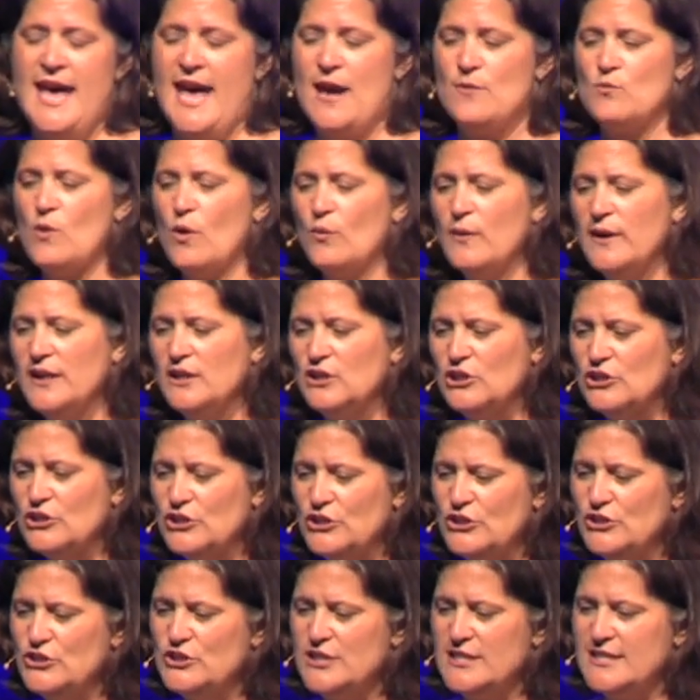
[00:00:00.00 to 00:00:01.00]
And what we
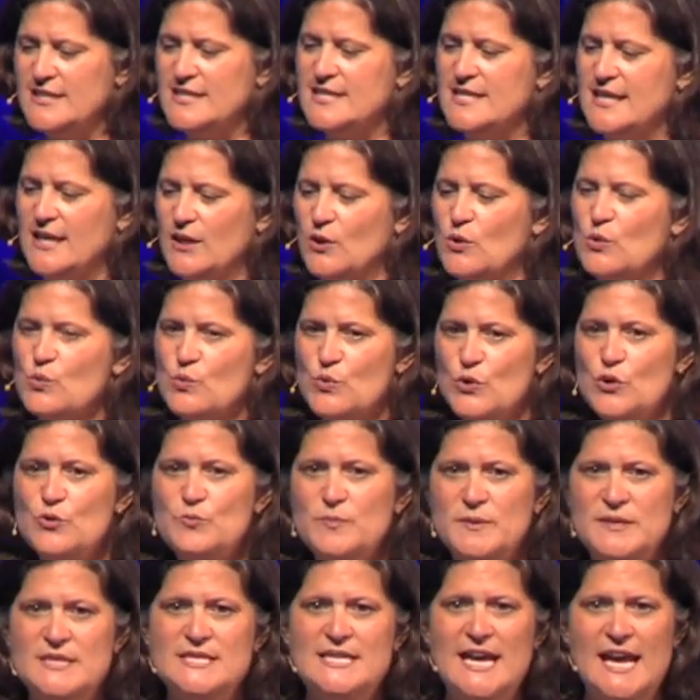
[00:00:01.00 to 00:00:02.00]
learned is that
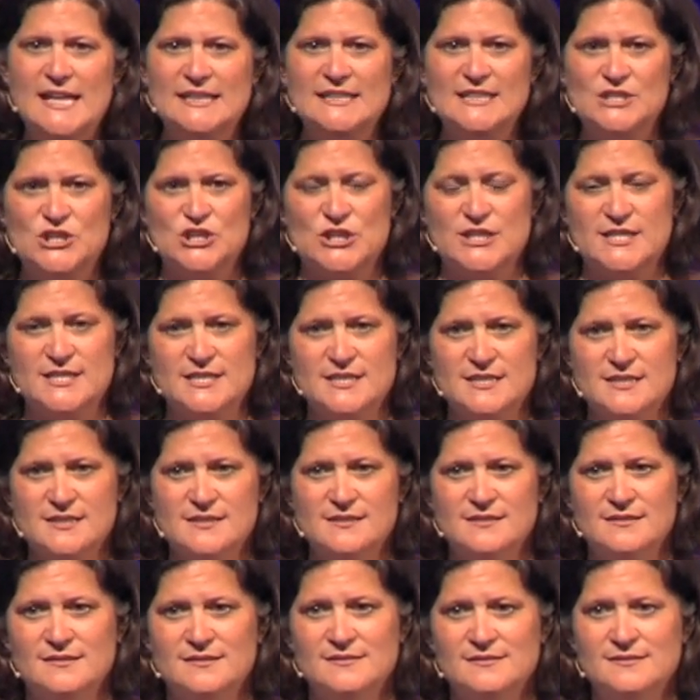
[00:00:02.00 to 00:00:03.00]
group
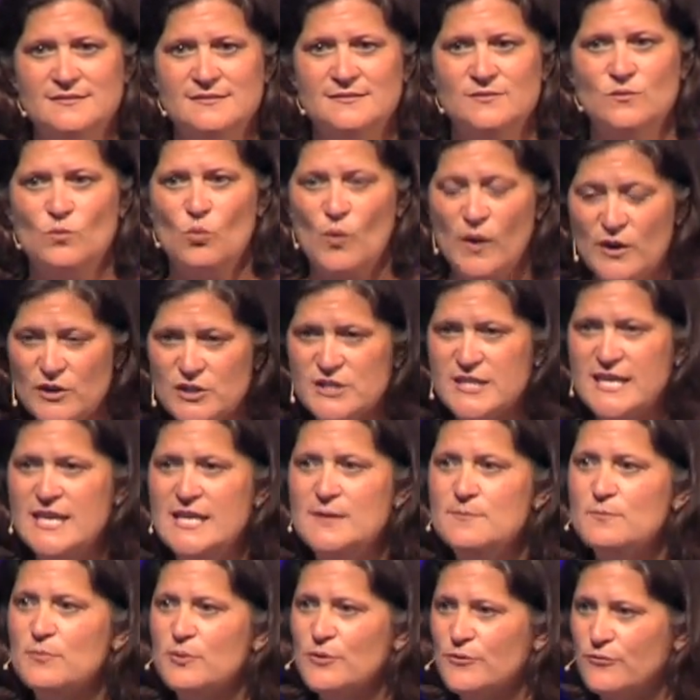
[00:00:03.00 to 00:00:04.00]
intelligence, where
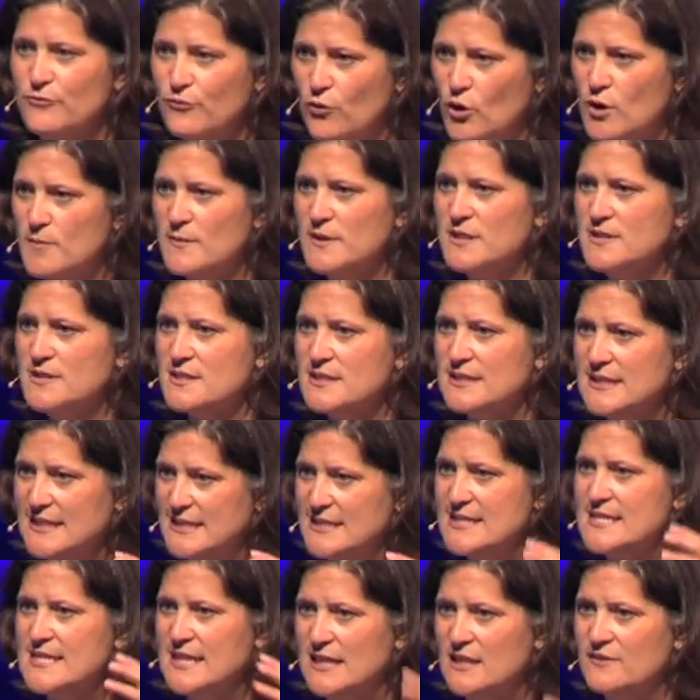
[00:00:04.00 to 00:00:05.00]
team performance
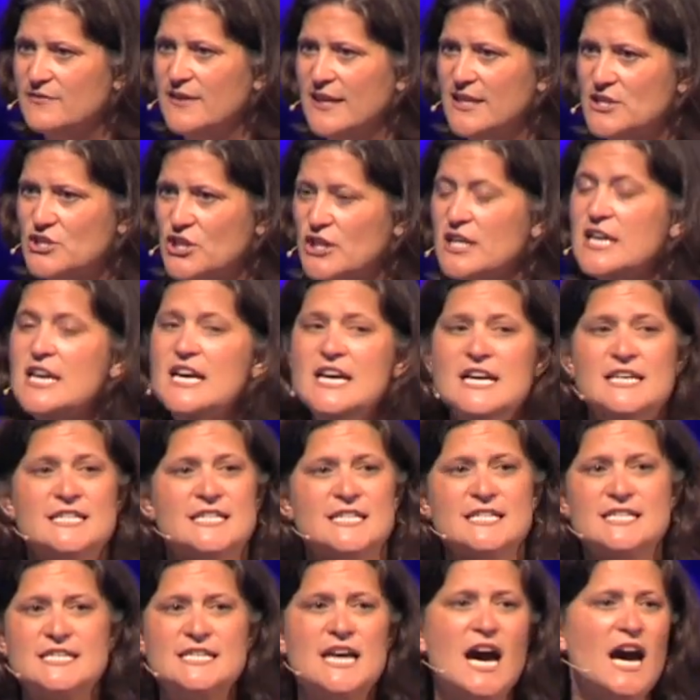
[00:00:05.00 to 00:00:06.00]
leads to innovation,
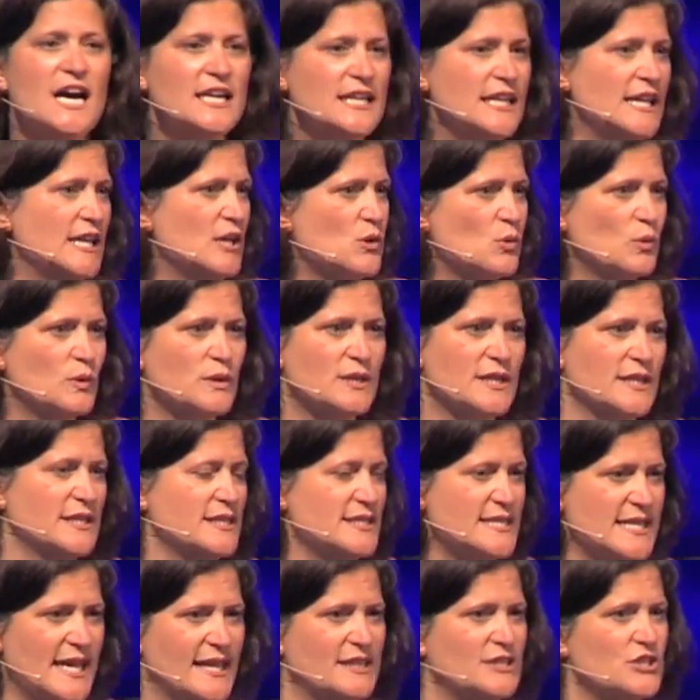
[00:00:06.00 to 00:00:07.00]
does not equal the
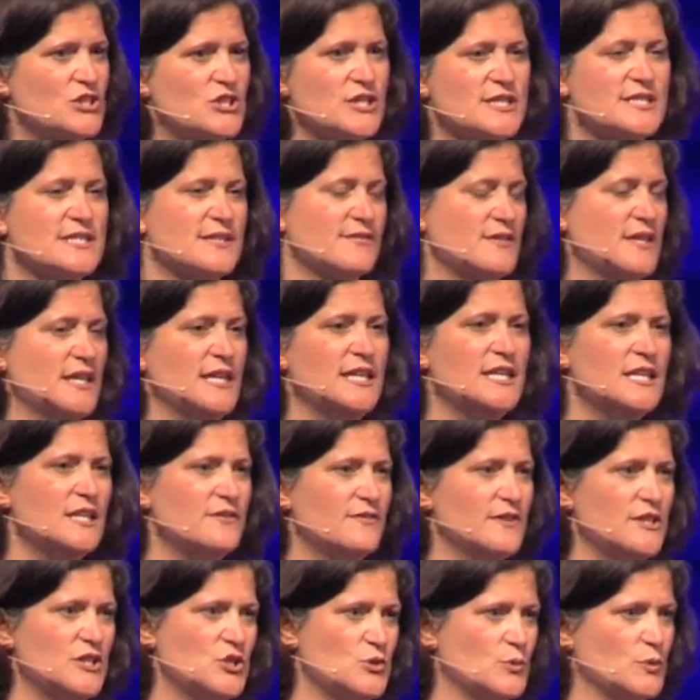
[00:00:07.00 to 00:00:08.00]
intelligence of the
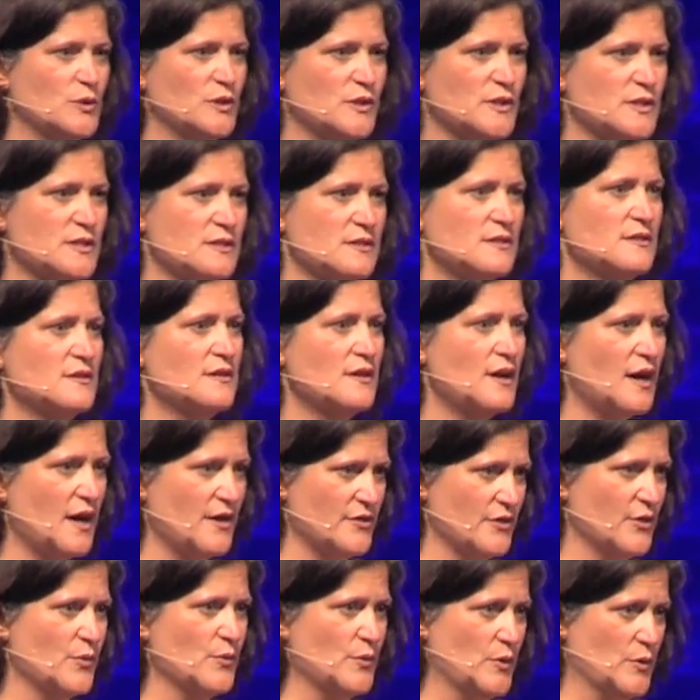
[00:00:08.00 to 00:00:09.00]
individuals
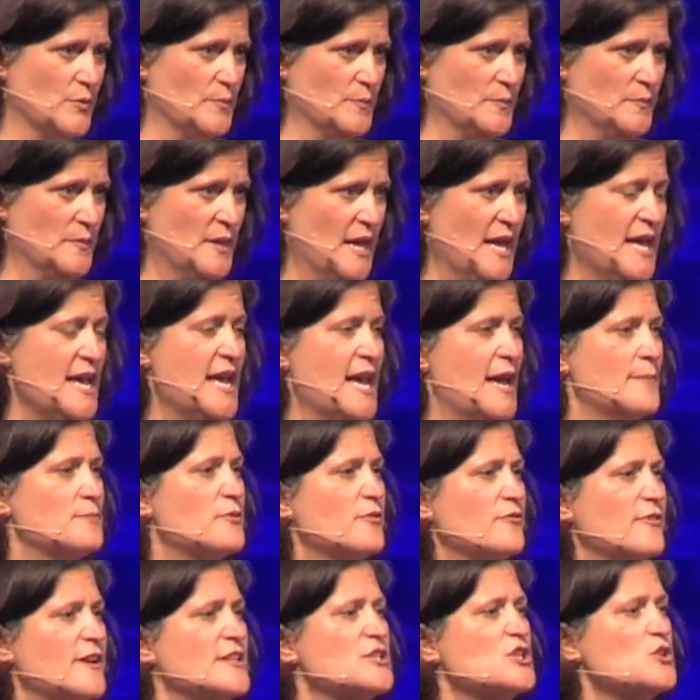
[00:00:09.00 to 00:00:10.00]
on the group. And
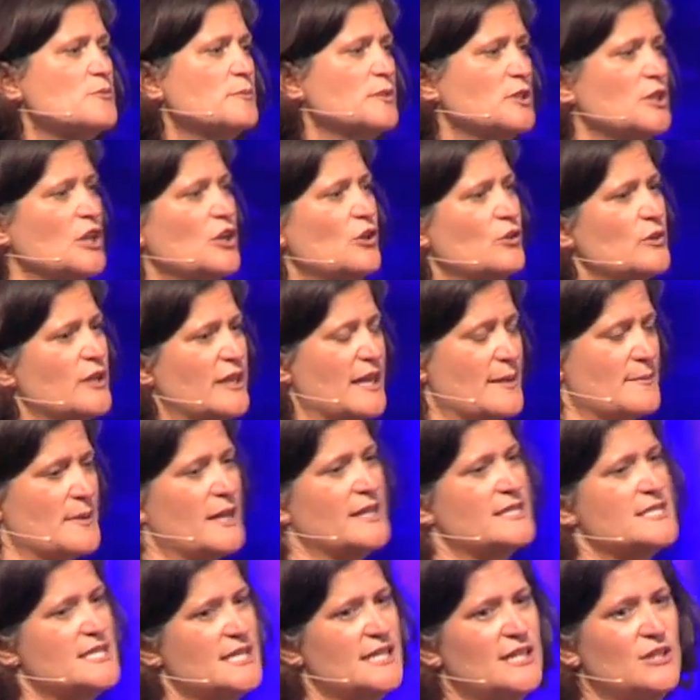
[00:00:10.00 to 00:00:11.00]
Professor Malone at
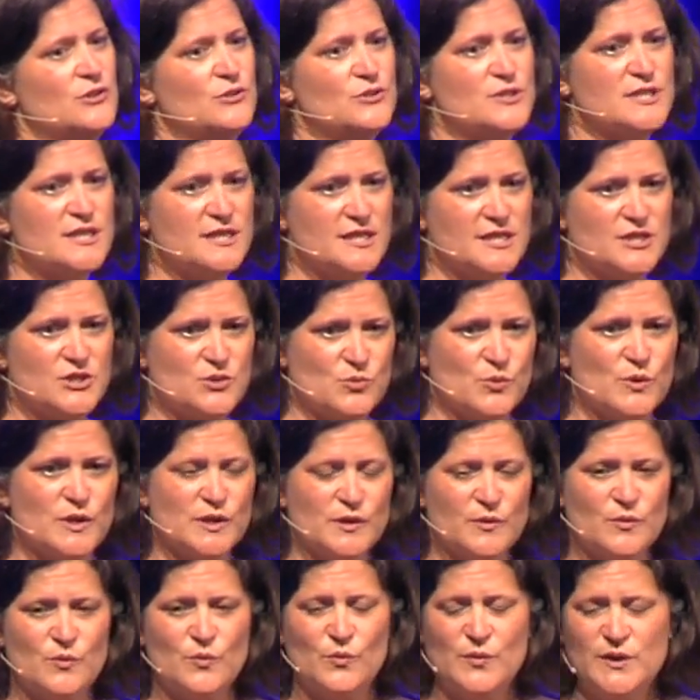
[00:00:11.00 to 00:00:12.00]
MIT, who did this
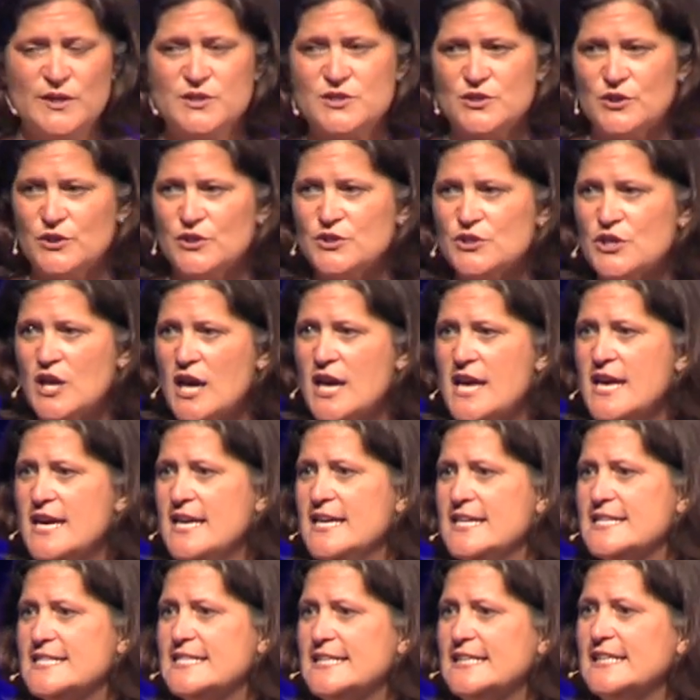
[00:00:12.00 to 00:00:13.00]
research,
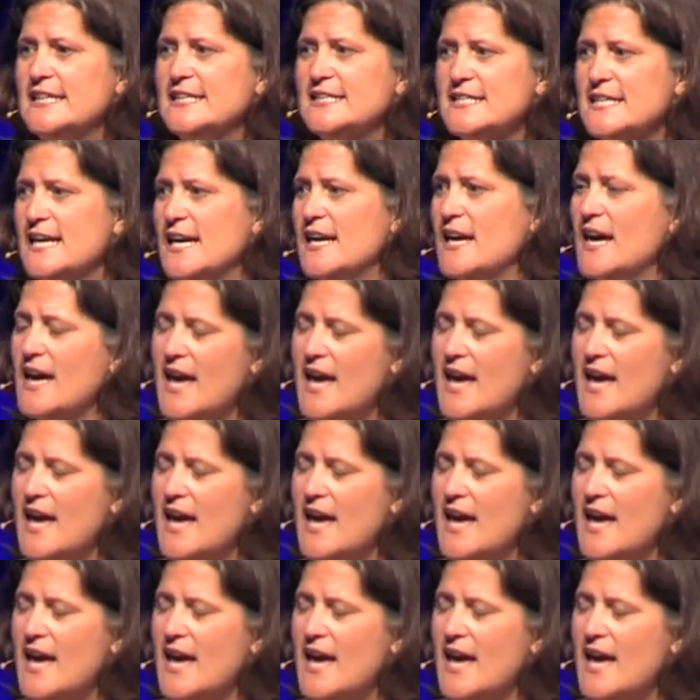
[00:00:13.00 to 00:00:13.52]
did it